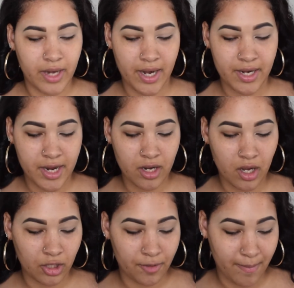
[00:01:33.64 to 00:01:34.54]
88
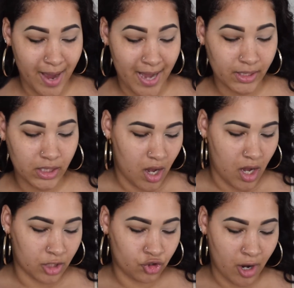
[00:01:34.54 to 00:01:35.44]
color matte
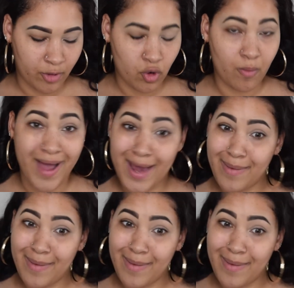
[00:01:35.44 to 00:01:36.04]
tropical matte